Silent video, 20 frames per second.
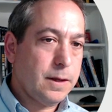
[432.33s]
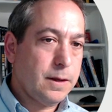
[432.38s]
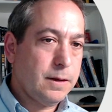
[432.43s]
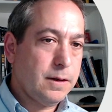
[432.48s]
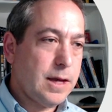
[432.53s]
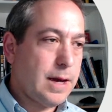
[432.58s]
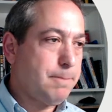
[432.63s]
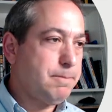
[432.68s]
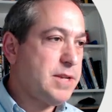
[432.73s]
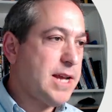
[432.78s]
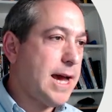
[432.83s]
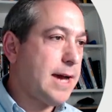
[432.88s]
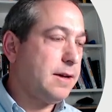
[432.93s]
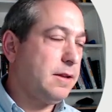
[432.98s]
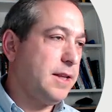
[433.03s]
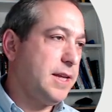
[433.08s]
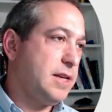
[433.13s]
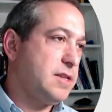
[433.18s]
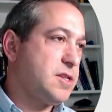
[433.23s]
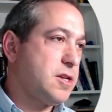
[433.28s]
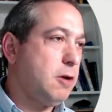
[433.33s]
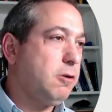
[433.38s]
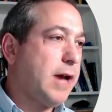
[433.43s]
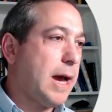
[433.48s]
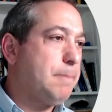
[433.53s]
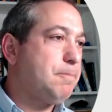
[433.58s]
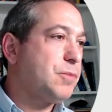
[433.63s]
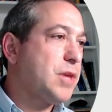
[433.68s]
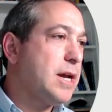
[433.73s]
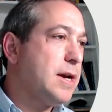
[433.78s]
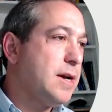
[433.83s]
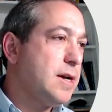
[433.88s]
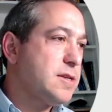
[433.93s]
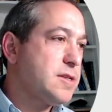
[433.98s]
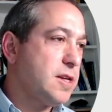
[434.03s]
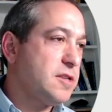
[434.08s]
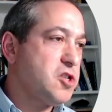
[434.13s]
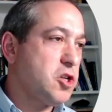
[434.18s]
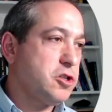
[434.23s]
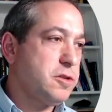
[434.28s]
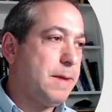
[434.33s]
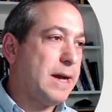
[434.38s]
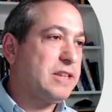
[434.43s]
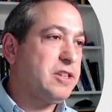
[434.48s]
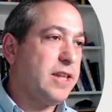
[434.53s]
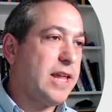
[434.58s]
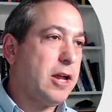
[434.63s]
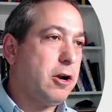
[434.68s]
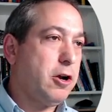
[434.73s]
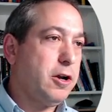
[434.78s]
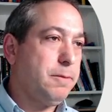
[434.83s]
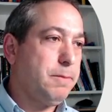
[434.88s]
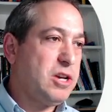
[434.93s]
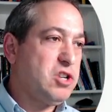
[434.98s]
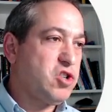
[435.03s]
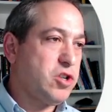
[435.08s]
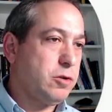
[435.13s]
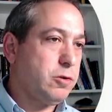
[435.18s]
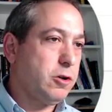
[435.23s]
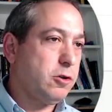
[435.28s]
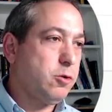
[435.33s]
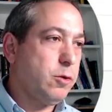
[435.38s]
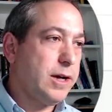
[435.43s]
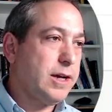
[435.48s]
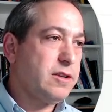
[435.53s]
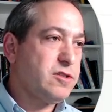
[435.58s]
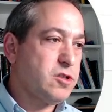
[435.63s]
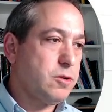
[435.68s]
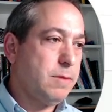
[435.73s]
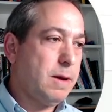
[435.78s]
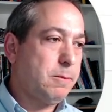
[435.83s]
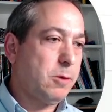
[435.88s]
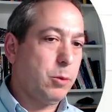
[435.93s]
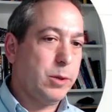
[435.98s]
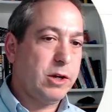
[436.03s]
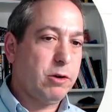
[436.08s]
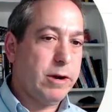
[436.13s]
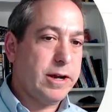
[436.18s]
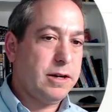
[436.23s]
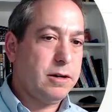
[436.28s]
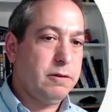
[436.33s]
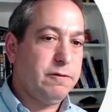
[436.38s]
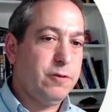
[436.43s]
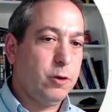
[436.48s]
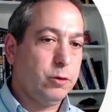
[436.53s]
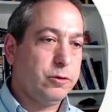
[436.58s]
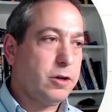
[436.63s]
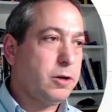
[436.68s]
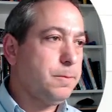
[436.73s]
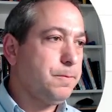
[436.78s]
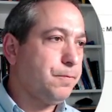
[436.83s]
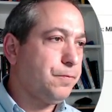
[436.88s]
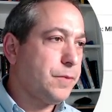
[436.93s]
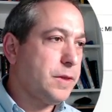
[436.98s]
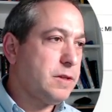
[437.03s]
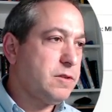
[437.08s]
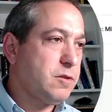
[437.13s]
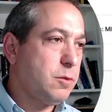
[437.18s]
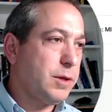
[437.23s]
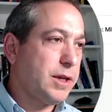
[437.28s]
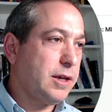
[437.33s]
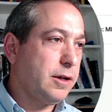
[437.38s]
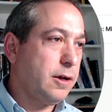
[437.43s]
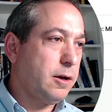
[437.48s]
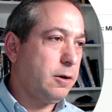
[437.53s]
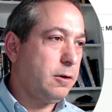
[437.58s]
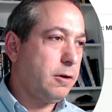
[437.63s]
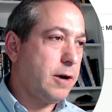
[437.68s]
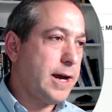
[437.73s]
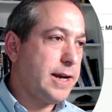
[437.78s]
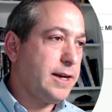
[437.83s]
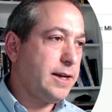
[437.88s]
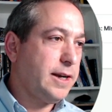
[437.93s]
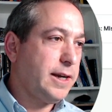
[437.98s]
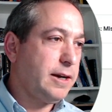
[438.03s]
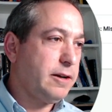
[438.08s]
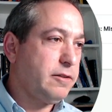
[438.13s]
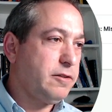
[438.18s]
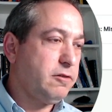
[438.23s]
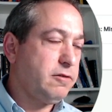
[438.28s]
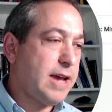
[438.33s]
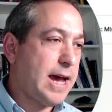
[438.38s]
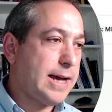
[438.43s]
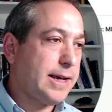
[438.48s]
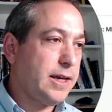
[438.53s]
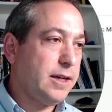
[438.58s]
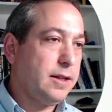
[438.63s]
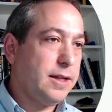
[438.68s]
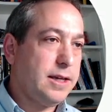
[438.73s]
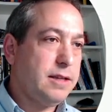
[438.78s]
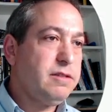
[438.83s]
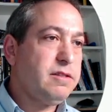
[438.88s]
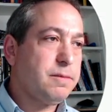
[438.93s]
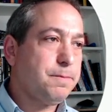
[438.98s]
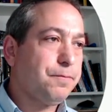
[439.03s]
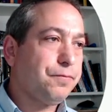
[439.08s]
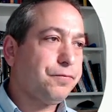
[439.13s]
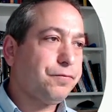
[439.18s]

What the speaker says: Yep, tag leads. Okay, so let's go back to that automation real quick. So remember, we created a folder. So we could go right in here to tagging leads.